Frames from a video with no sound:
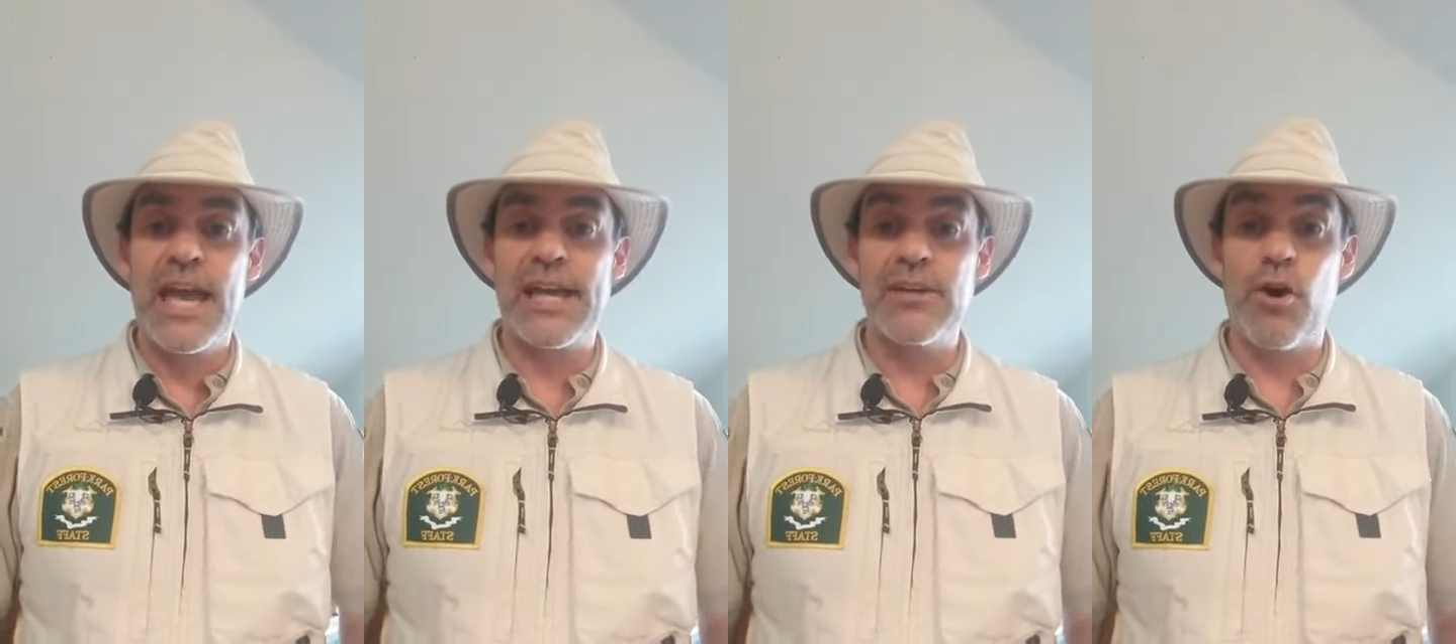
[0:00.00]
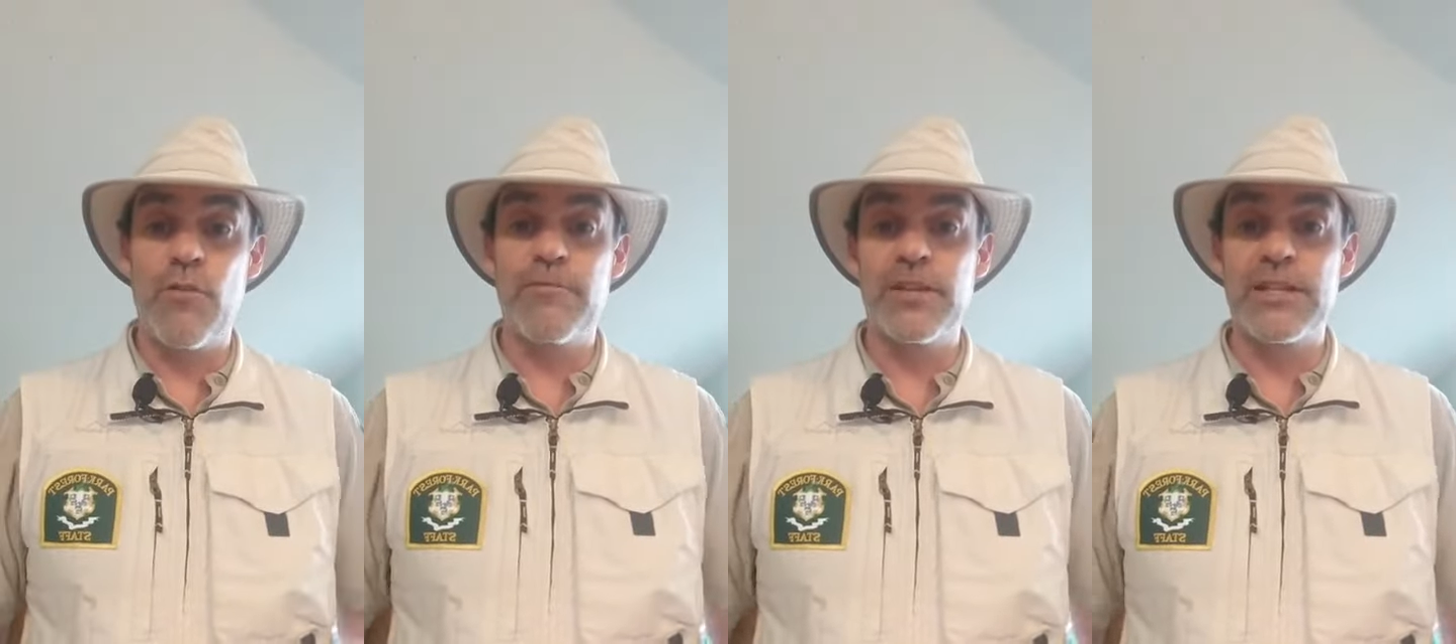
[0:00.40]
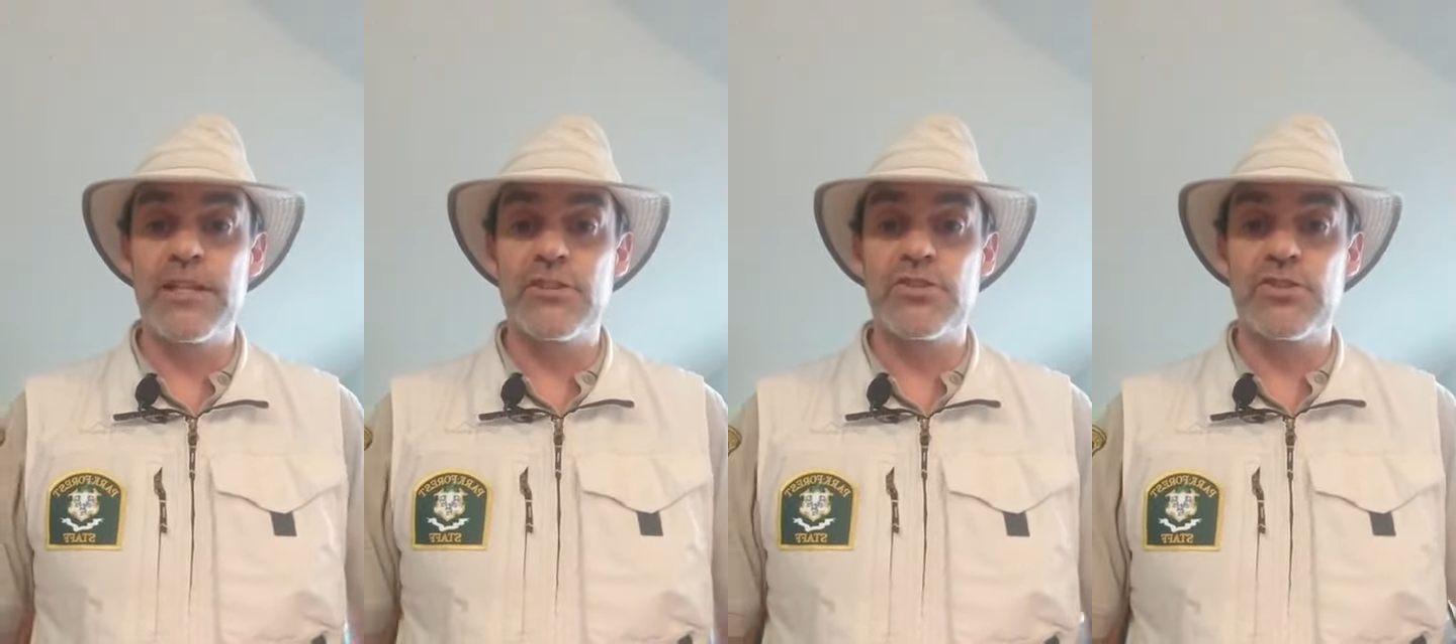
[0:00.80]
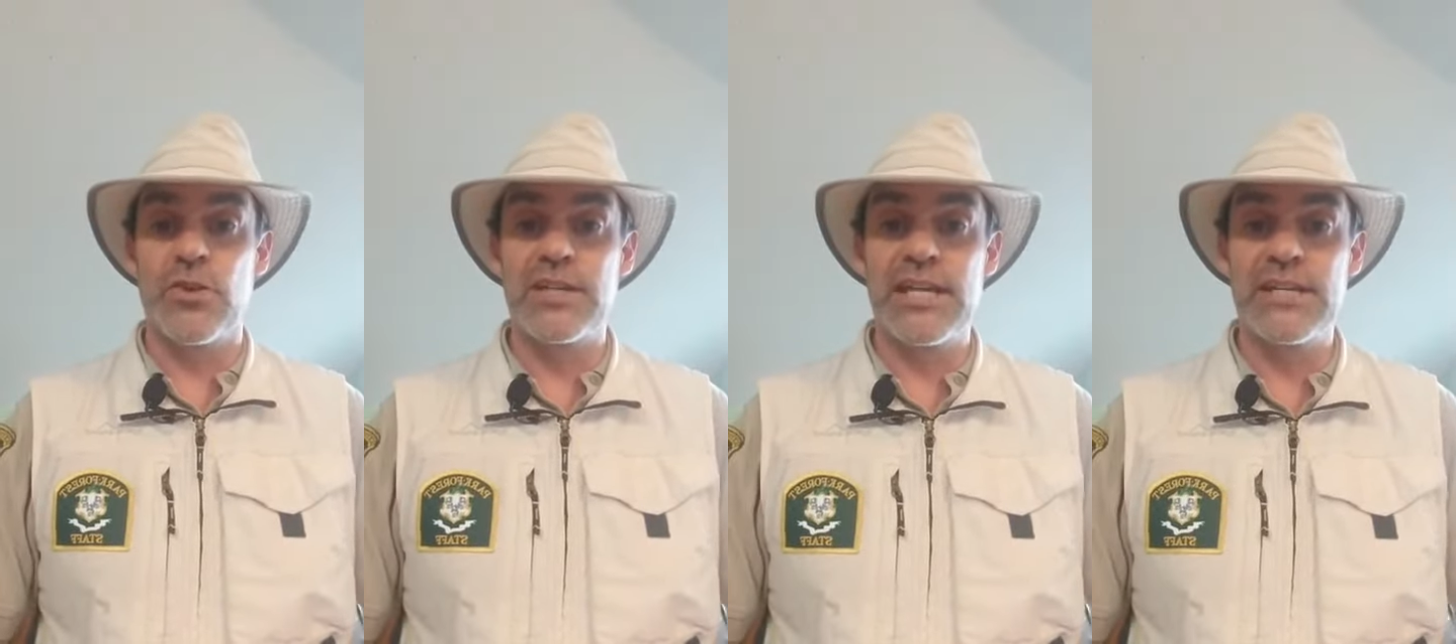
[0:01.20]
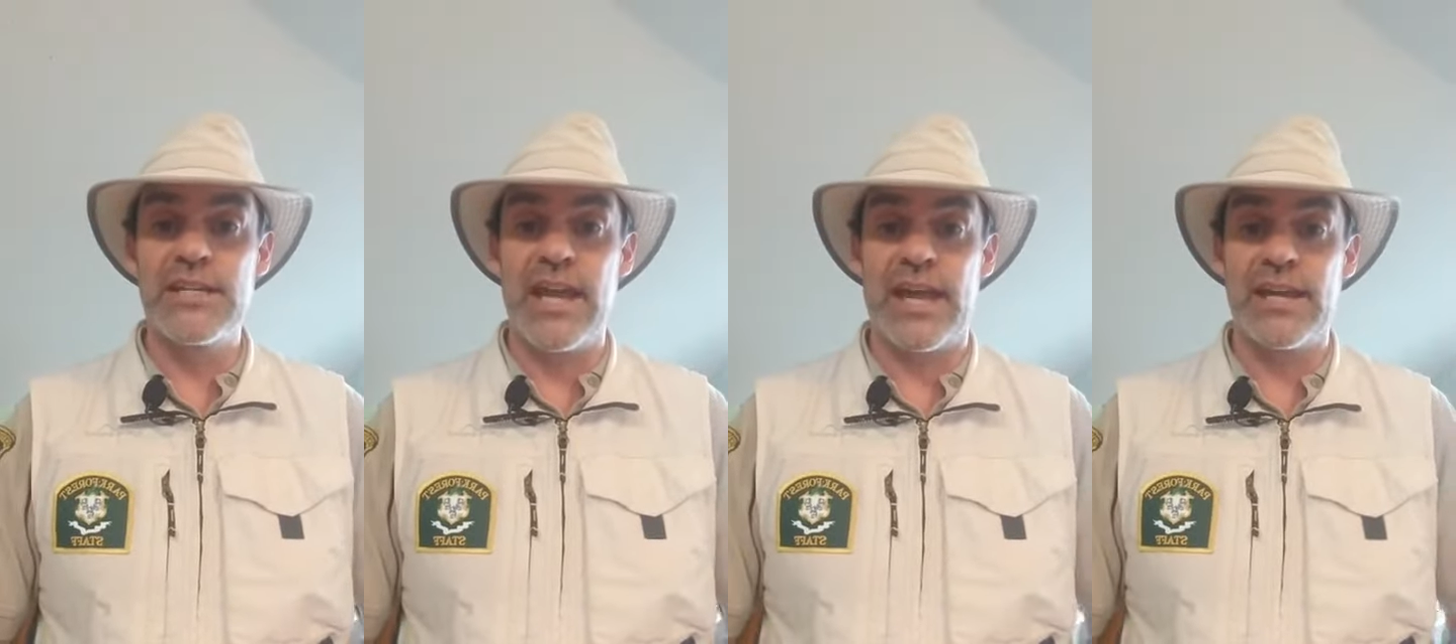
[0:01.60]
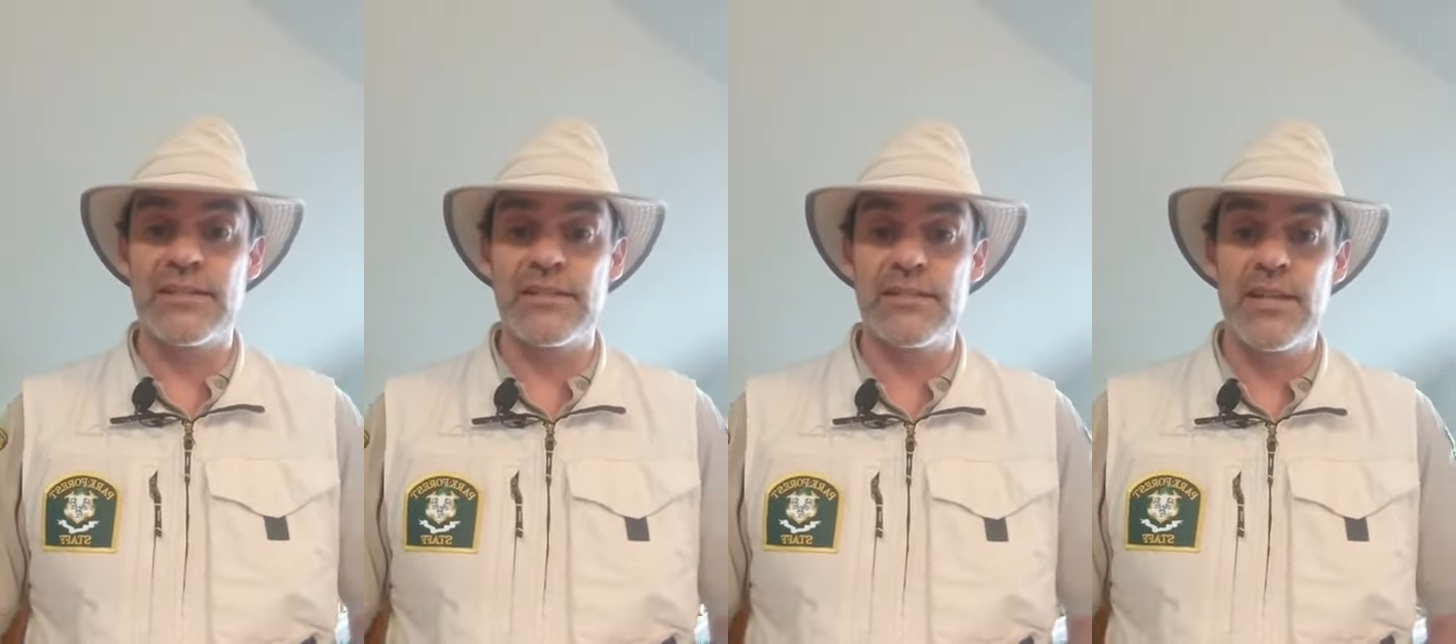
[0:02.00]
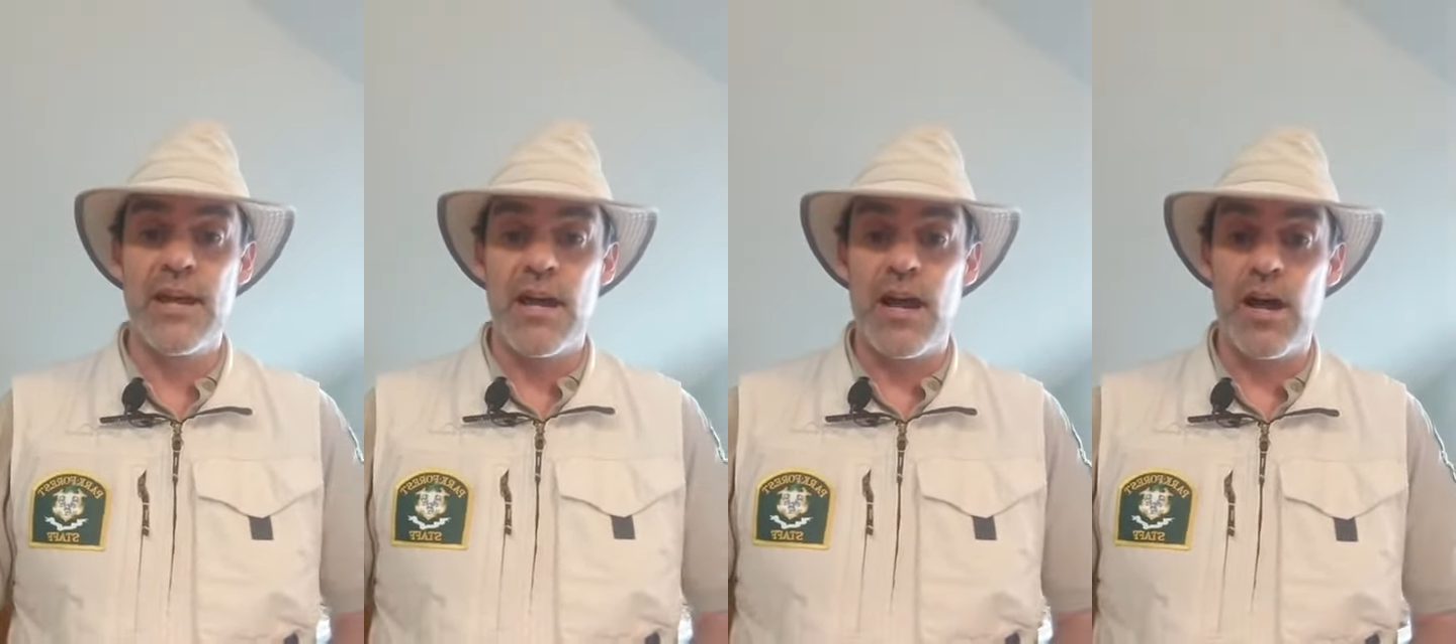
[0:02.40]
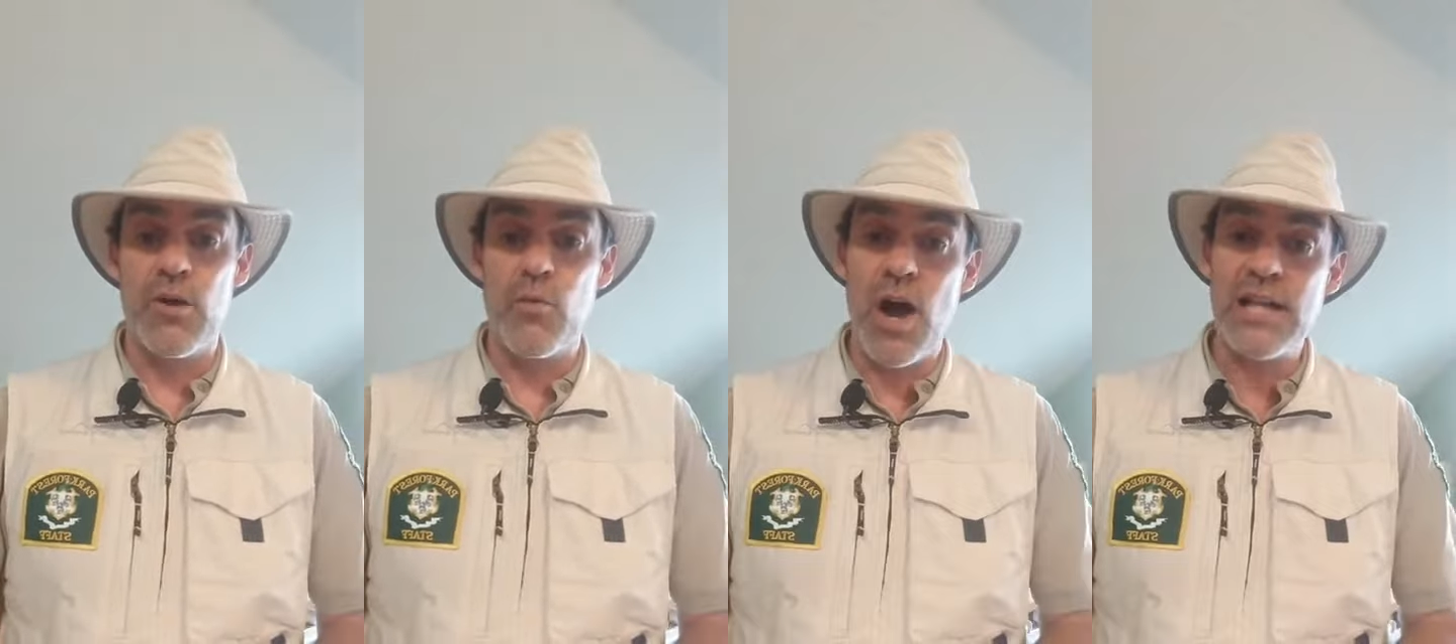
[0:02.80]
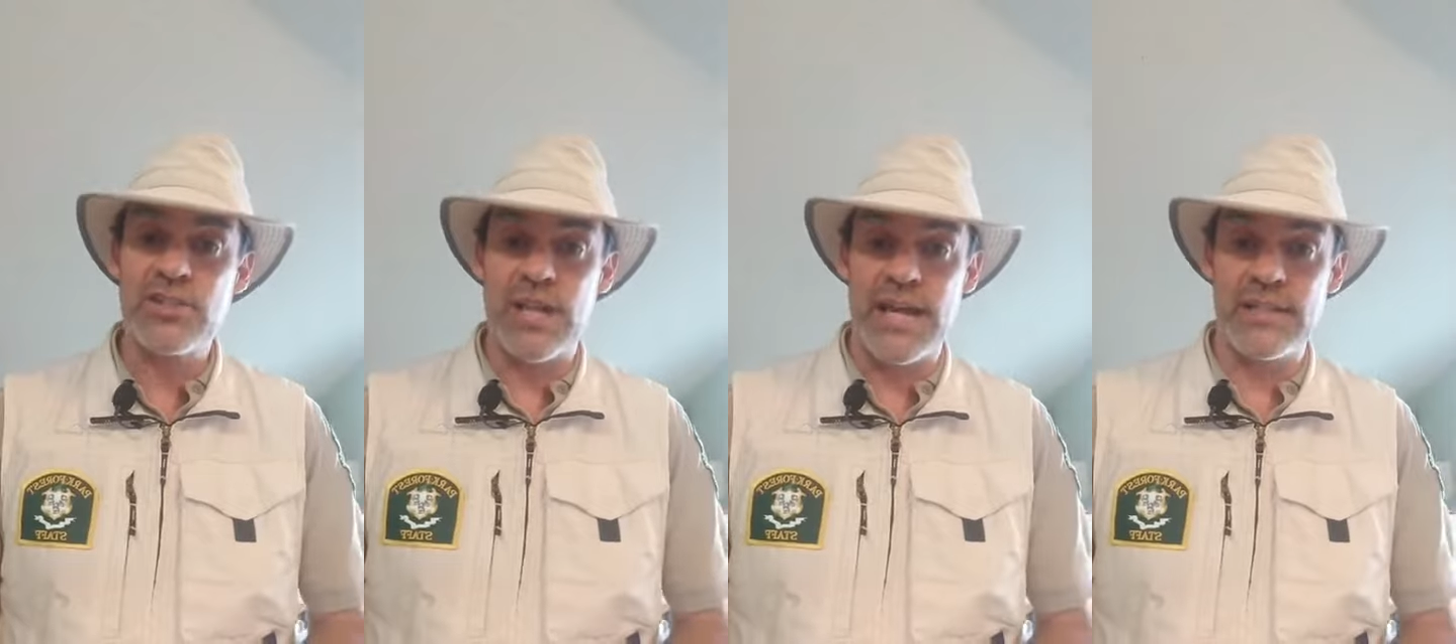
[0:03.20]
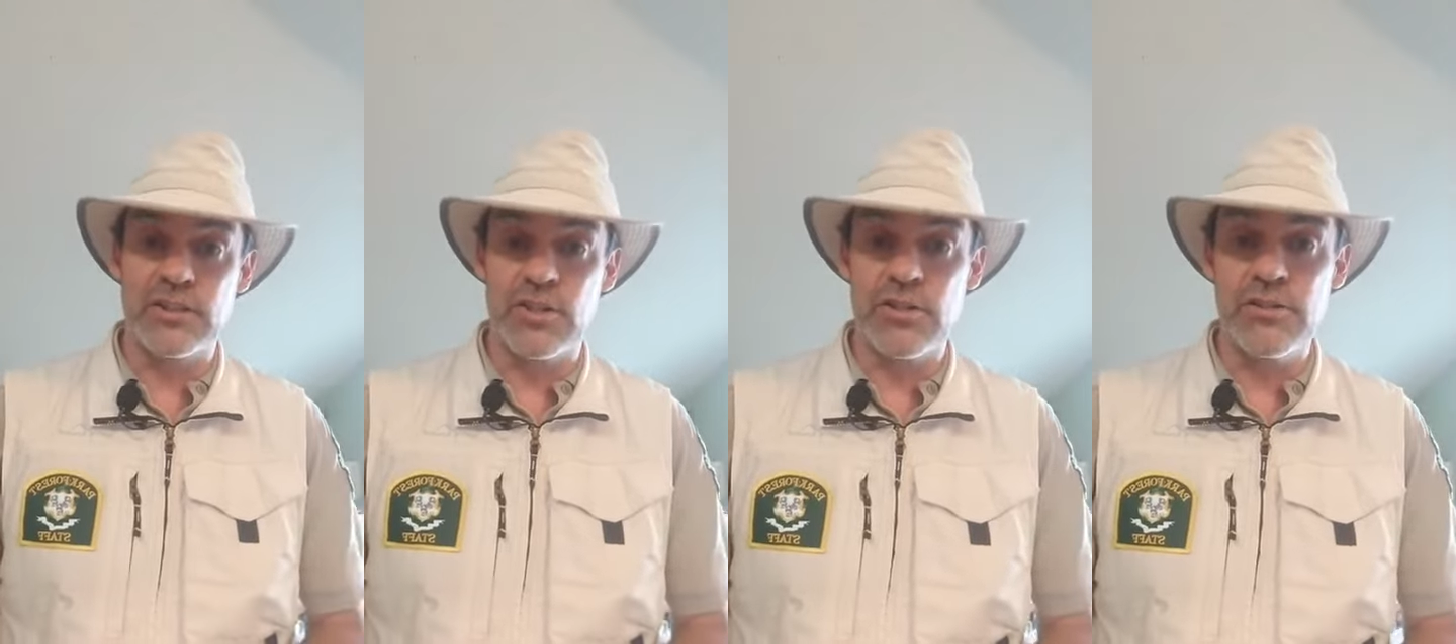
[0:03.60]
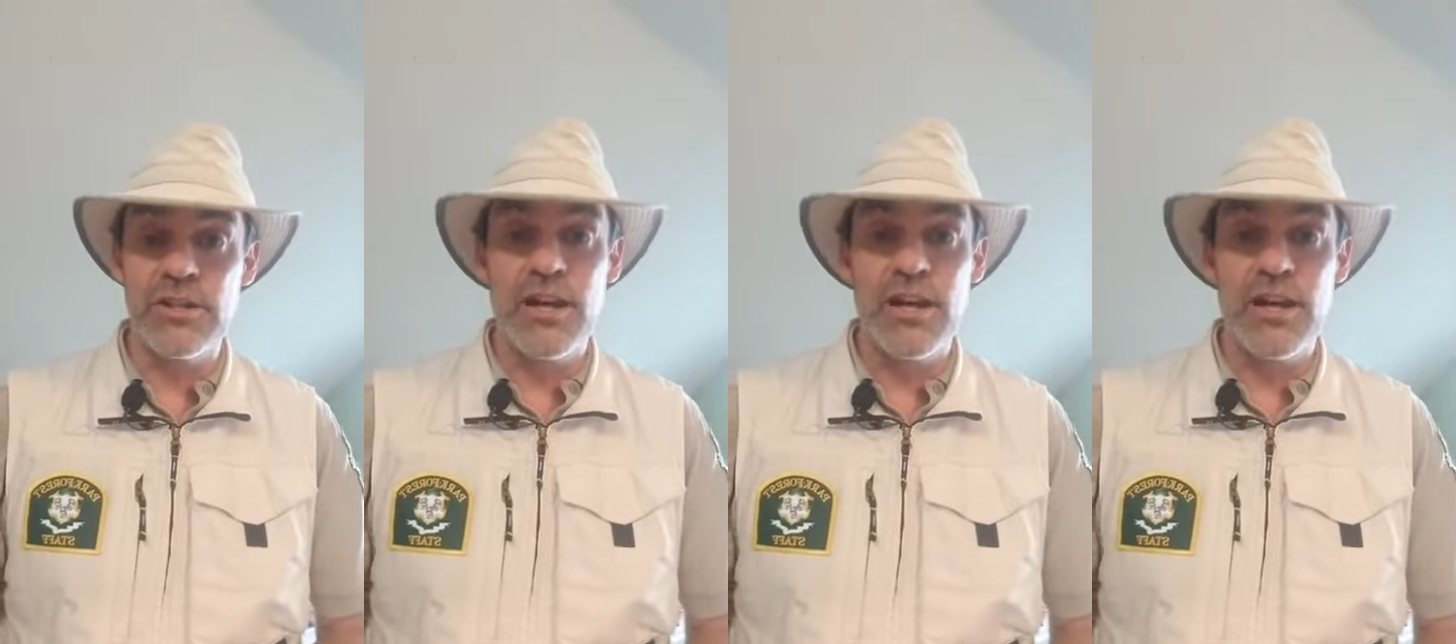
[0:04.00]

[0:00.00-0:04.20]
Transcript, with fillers: and hopefully they'll join in and uh, watch and learn.